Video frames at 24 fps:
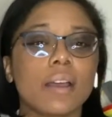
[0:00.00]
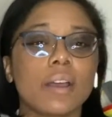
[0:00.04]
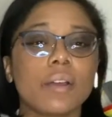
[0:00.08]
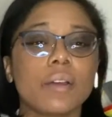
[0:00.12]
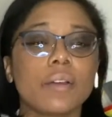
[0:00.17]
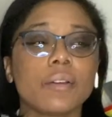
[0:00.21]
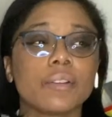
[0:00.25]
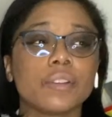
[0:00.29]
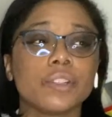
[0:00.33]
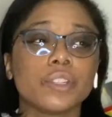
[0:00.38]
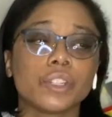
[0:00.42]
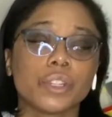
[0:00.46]

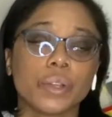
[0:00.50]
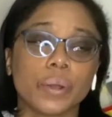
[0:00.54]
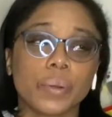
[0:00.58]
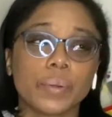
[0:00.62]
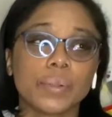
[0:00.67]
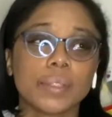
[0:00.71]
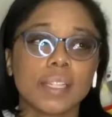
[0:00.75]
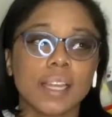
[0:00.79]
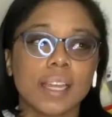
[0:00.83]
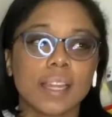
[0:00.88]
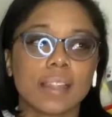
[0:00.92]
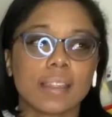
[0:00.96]

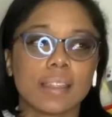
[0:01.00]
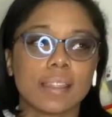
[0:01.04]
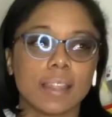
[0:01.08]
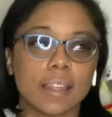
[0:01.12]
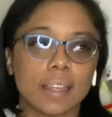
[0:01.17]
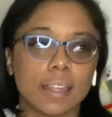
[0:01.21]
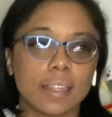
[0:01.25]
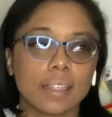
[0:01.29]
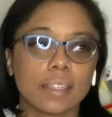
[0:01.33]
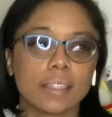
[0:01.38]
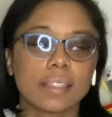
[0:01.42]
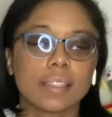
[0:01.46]
Shows like
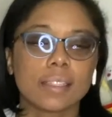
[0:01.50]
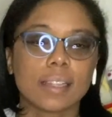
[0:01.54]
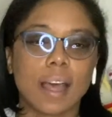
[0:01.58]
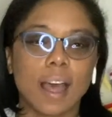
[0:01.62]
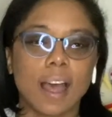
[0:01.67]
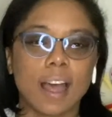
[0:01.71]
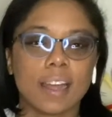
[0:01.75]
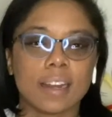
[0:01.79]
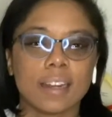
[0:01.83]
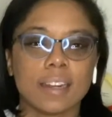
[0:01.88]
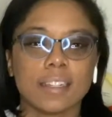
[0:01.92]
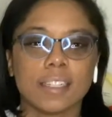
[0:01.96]
this,
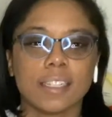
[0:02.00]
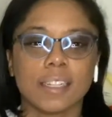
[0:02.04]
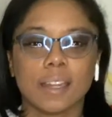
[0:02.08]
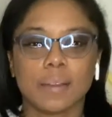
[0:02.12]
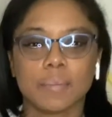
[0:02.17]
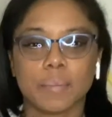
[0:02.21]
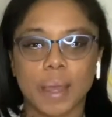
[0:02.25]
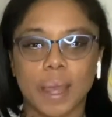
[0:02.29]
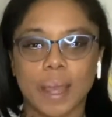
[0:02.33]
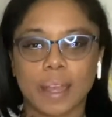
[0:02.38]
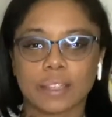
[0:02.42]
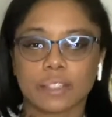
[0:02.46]
I need to get
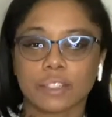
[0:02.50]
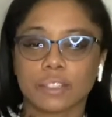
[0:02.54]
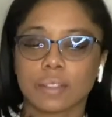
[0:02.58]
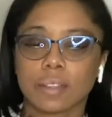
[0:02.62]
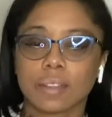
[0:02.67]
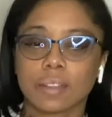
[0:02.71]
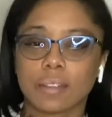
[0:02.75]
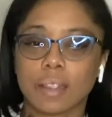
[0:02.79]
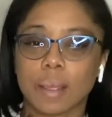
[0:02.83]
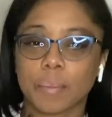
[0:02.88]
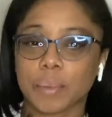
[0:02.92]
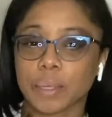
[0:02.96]
past
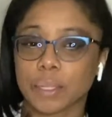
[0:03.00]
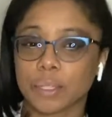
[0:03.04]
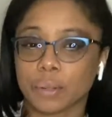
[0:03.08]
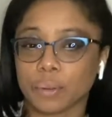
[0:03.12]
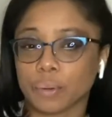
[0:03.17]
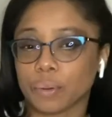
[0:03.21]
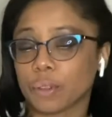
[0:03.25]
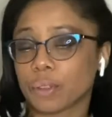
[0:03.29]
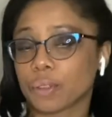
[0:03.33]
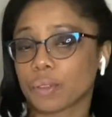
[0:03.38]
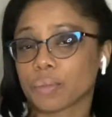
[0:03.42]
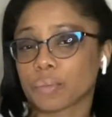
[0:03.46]

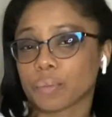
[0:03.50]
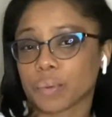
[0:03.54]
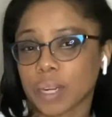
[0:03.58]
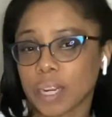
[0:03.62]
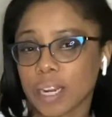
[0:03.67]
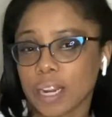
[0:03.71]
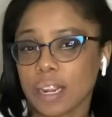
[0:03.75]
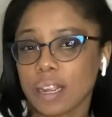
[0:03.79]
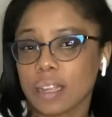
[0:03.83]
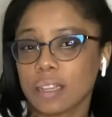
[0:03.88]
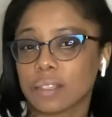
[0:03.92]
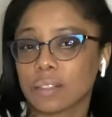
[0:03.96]
episode
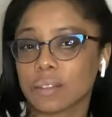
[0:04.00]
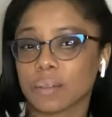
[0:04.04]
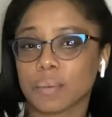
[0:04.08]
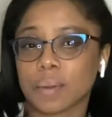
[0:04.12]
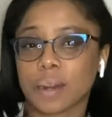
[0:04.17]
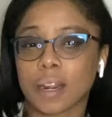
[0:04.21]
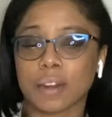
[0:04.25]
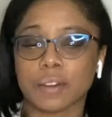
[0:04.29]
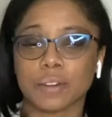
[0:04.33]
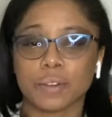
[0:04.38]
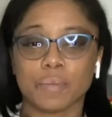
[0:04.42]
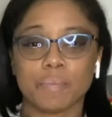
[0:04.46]
3, so when
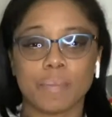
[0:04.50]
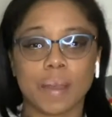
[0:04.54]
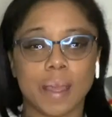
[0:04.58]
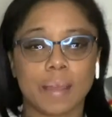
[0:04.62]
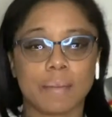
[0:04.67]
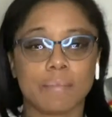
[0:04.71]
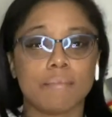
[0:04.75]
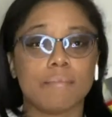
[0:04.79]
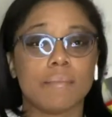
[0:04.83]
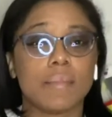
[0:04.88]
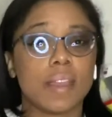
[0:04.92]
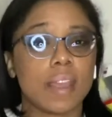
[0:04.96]
I do my
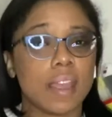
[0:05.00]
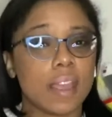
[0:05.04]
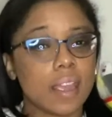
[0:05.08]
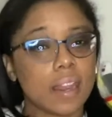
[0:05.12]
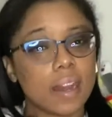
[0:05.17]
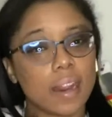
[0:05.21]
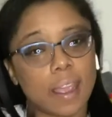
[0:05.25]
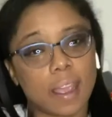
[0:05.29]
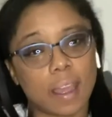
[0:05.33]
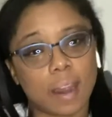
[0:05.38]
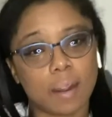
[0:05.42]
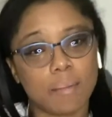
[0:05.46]

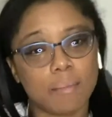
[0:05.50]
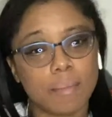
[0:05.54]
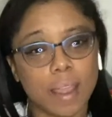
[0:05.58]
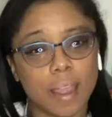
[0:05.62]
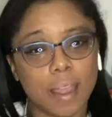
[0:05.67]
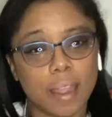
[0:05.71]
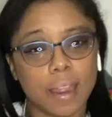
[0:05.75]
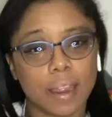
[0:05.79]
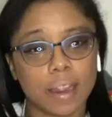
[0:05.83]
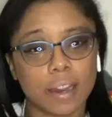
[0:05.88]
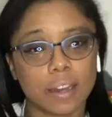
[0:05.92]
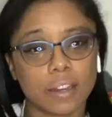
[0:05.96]

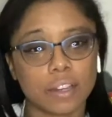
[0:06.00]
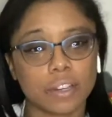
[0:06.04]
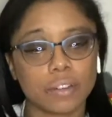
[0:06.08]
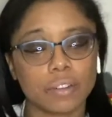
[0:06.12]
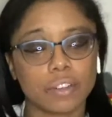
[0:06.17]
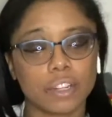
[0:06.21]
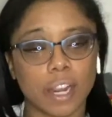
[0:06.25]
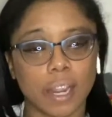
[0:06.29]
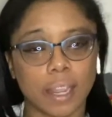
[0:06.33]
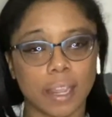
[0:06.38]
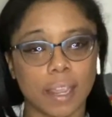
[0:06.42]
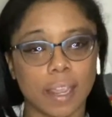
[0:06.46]
mid-anime
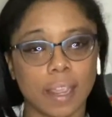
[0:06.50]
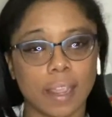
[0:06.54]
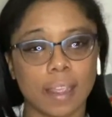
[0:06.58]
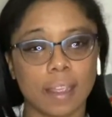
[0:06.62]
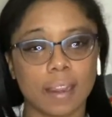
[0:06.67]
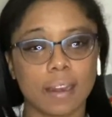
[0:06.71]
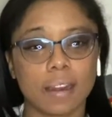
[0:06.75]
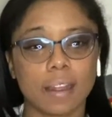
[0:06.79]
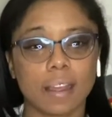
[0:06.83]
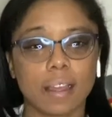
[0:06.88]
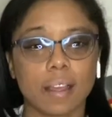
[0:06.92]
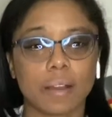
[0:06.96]

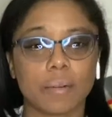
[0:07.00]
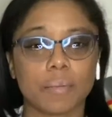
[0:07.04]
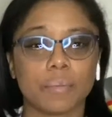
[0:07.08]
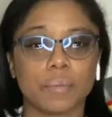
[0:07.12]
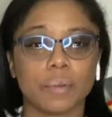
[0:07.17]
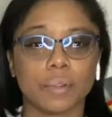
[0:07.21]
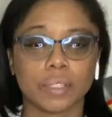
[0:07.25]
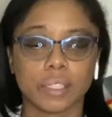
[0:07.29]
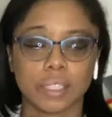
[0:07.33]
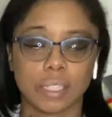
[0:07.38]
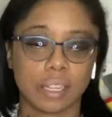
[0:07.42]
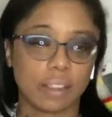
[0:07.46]
check-in,
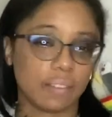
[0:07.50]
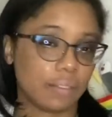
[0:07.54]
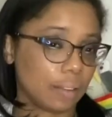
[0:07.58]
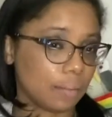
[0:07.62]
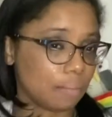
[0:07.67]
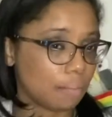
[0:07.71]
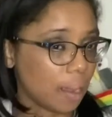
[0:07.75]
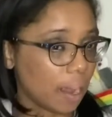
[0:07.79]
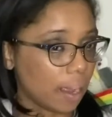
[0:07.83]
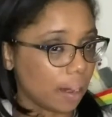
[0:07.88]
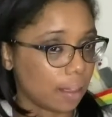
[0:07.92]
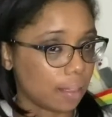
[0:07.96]
we'll see if it
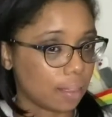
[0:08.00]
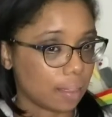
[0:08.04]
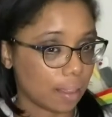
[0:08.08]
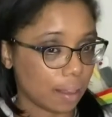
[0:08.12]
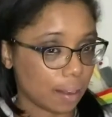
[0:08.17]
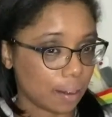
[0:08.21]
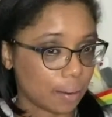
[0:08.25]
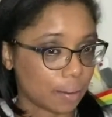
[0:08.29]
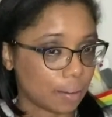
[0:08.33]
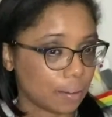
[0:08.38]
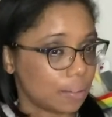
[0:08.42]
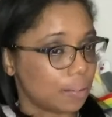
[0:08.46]
made it
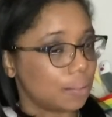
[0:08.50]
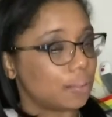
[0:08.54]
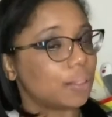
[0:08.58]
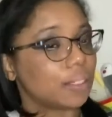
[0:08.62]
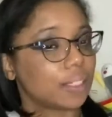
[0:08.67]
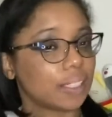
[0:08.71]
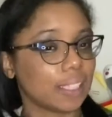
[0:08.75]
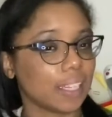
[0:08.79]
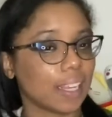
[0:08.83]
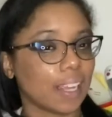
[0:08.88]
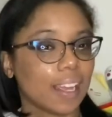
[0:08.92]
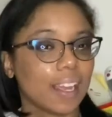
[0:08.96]
there. We'll
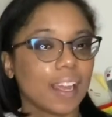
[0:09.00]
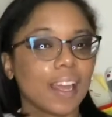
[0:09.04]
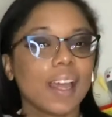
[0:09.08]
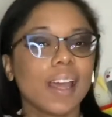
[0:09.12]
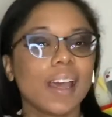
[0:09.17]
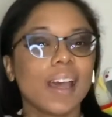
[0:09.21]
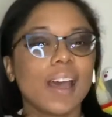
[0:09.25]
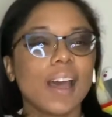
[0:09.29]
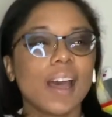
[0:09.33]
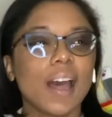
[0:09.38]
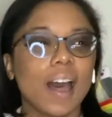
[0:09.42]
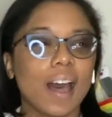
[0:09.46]
see.
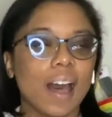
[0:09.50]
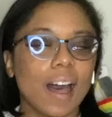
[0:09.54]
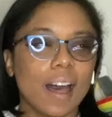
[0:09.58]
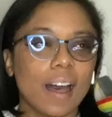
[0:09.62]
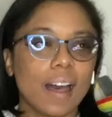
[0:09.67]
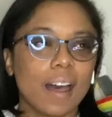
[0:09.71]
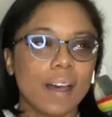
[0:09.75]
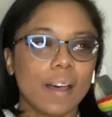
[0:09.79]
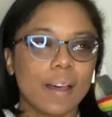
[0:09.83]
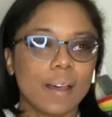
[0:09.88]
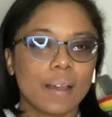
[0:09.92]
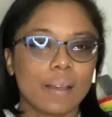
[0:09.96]

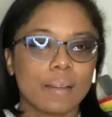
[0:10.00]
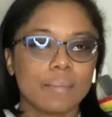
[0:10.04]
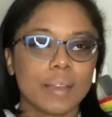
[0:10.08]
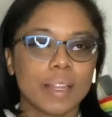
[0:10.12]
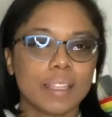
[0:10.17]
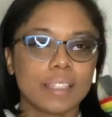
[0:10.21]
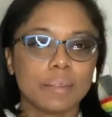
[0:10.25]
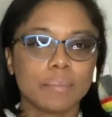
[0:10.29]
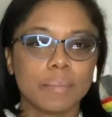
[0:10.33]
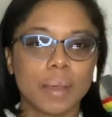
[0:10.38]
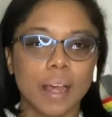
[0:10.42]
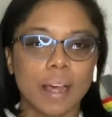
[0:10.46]

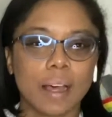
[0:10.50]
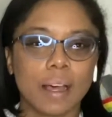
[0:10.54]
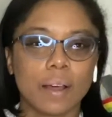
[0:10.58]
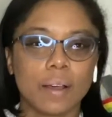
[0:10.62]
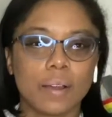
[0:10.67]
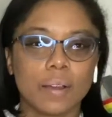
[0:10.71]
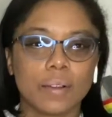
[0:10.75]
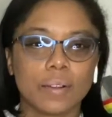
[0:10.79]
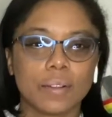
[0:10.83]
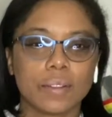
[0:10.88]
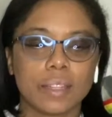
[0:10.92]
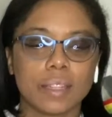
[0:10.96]
It's
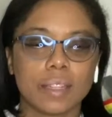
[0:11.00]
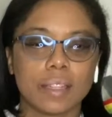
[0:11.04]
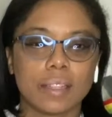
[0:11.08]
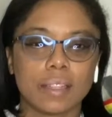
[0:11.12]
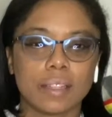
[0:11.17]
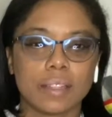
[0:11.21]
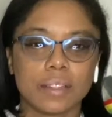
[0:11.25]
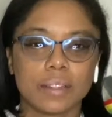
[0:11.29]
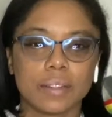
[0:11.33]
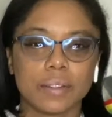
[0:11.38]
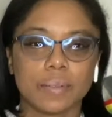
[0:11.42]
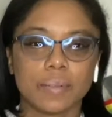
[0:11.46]
about
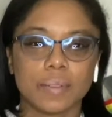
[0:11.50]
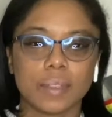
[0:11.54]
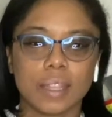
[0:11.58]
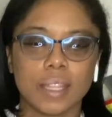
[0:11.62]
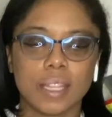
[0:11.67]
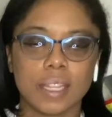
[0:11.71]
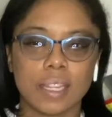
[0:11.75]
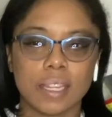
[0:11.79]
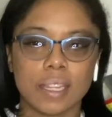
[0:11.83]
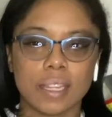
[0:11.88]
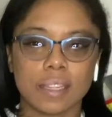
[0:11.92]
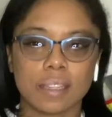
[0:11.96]

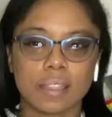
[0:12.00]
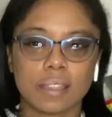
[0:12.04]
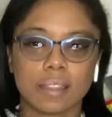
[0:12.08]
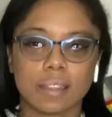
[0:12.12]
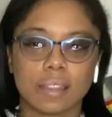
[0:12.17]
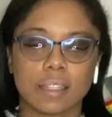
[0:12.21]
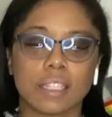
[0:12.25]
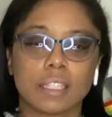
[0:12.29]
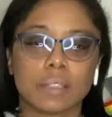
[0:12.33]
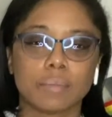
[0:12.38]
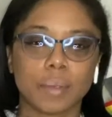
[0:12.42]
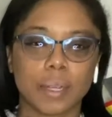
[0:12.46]
the
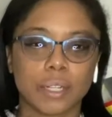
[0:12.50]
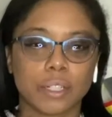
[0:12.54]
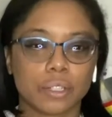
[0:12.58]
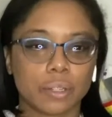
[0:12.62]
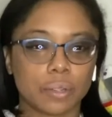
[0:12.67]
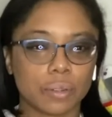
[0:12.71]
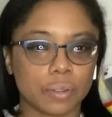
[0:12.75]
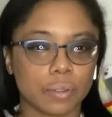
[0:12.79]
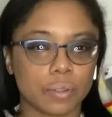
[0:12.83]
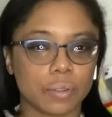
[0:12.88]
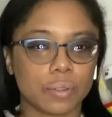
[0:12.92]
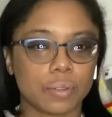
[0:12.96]

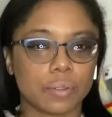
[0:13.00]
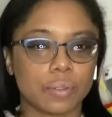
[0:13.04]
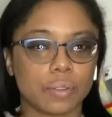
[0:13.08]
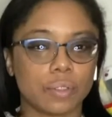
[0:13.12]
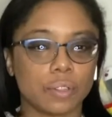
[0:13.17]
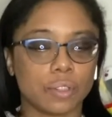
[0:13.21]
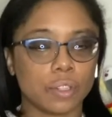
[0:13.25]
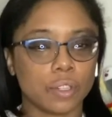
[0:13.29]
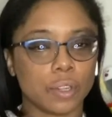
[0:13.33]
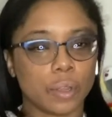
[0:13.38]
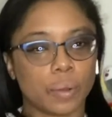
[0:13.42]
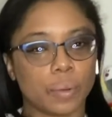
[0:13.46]
special
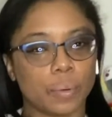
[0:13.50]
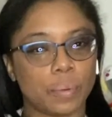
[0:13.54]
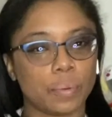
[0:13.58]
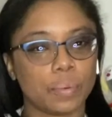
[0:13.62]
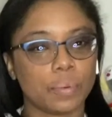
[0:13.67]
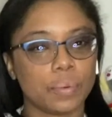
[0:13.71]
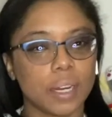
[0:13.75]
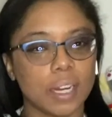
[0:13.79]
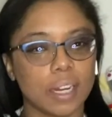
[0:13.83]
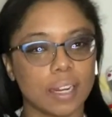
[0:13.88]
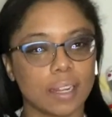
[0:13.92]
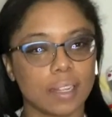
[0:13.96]

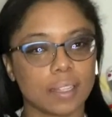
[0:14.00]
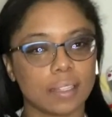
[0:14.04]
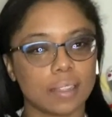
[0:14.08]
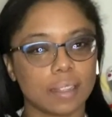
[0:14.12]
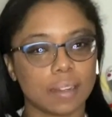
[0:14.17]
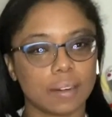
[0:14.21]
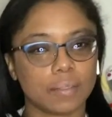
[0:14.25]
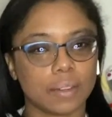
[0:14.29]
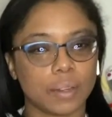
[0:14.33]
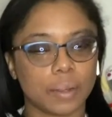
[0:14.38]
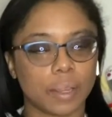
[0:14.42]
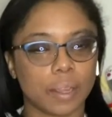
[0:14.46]
zone inside
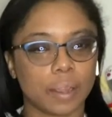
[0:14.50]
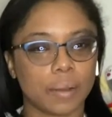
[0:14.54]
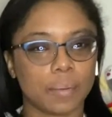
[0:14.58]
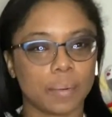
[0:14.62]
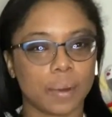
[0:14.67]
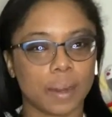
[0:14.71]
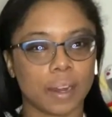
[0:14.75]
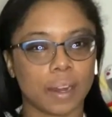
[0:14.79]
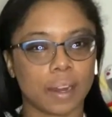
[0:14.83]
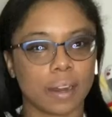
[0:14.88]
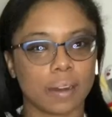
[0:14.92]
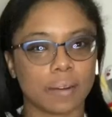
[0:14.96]
of Tokyo
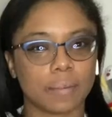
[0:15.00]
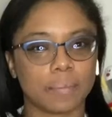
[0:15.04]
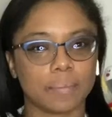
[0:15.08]
where